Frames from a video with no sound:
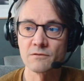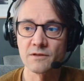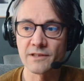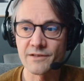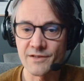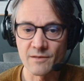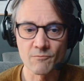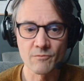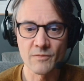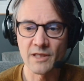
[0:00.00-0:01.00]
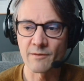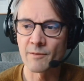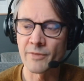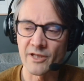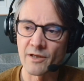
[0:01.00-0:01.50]
Like I said,
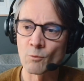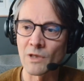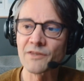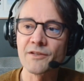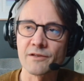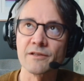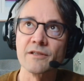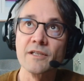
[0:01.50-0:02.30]
but I wonder